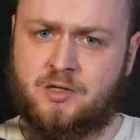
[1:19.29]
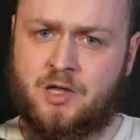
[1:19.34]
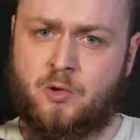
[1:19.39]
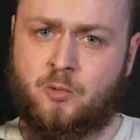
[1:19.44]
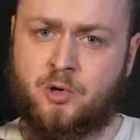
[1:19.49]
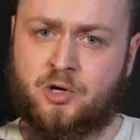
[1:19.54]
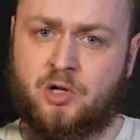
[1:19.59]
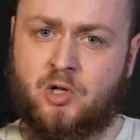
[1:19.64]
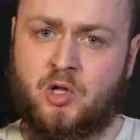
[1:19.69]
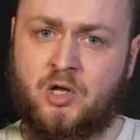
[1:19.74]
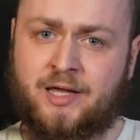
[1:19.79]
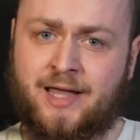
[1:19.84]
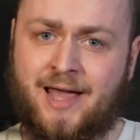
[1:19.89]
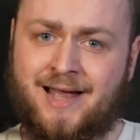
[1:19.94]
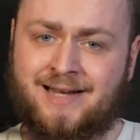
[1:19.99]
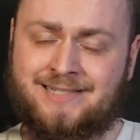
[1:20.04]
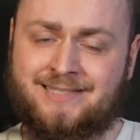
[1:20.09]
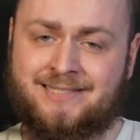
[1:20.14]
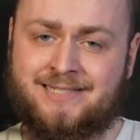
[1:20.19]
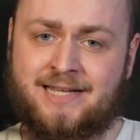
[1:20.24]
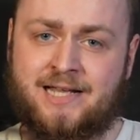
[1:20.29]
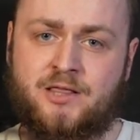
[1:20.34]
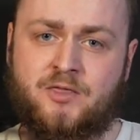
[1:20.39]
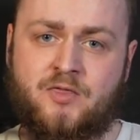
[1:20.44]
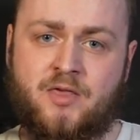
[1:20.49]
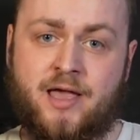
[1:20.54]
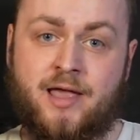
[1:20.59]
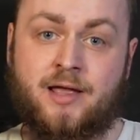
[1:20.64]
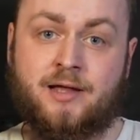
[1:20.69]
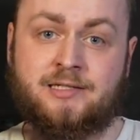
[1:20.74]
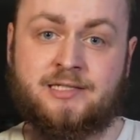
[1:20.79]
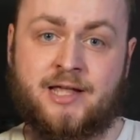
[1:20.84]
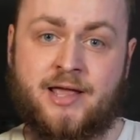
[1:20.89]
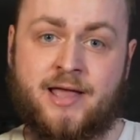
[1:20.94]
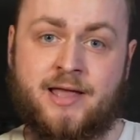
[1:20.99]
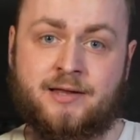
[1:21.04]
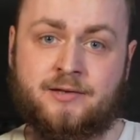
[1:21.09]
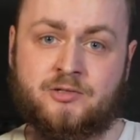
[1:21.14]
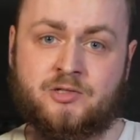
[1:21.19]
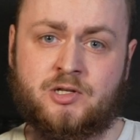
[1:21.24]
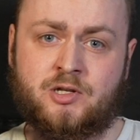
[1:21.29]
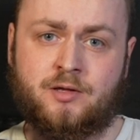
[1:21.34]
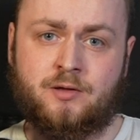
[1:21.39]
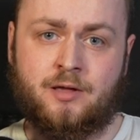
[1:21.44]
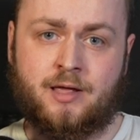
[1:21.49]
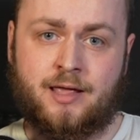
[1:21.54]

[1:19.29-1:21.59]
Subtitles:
and we're going to look at, did they attend